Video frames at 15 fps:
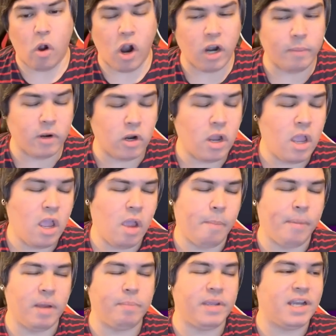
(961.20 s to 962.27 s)
armor,
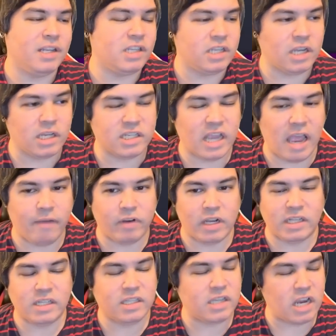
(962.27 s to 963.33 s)
but because he does have an
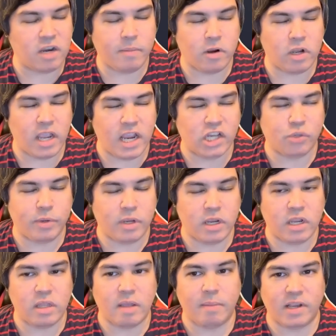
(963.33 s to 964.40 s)
insane amount of
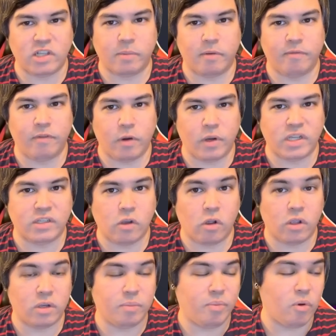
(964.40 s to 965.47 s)
HP, that makes him a very
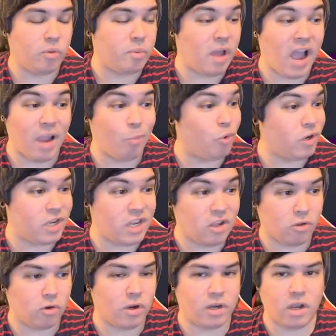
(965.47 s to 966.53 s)
solid both hybrid
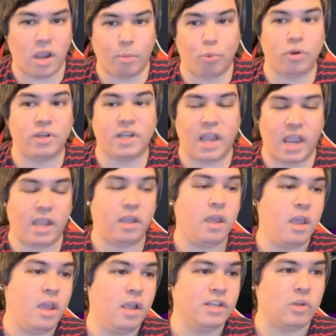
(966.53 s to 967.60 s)
healer and hybrid tank.
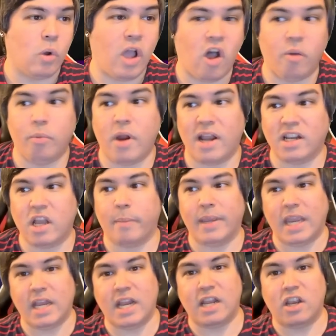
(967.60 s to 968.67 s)
So Halberd
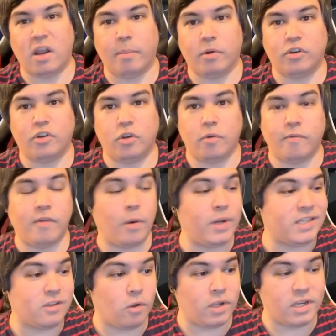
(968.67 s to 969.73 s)
coming in at number 2,
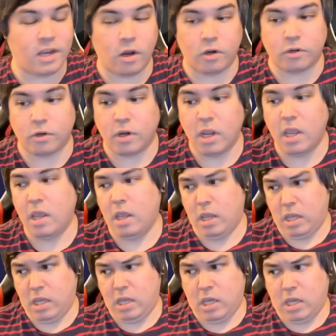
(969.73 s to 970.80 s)
very solid character.
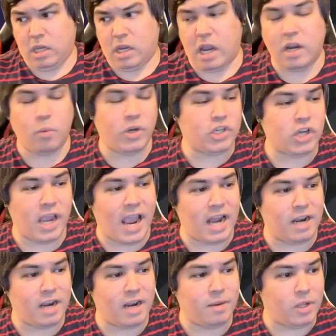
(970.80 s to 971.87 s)
Kind of wish I
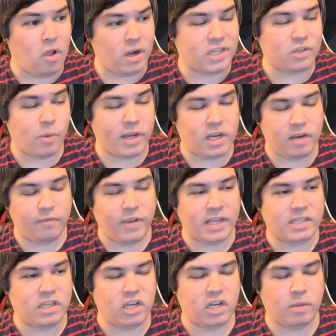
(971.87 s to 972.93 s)
had him unlocked so I could
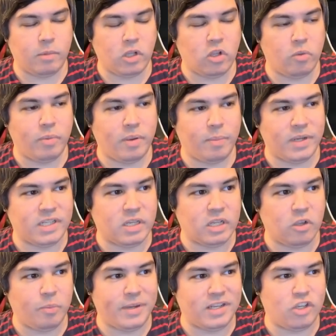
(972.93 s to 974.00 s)
invest in him a little bit, but it's a
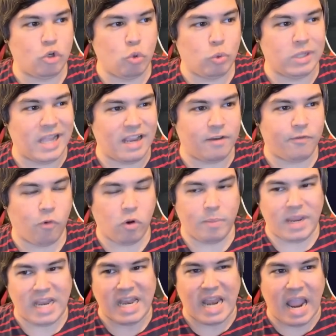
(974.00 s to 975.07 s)
little bit too late for
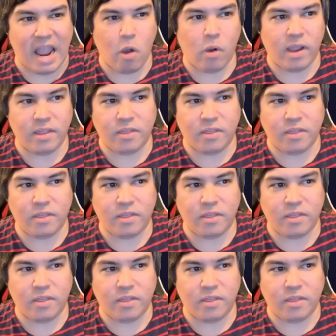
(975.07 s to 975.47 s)
me now, I